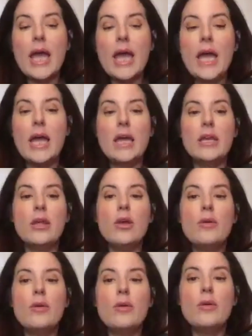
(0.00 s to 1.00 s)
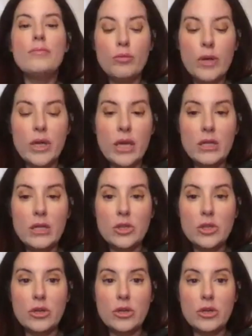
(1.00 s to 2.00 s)
And
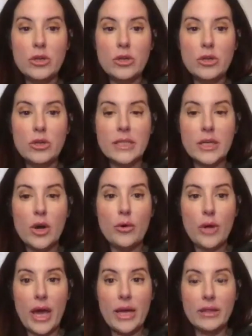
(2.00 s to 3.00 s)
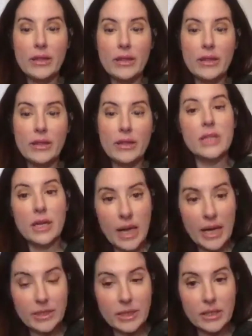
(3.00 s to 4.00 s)
we started realizing, okay, like in the
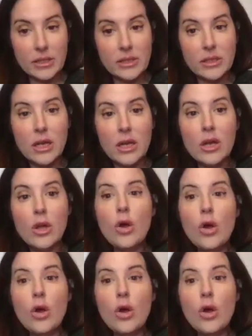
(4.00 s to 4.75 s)
state of Texas,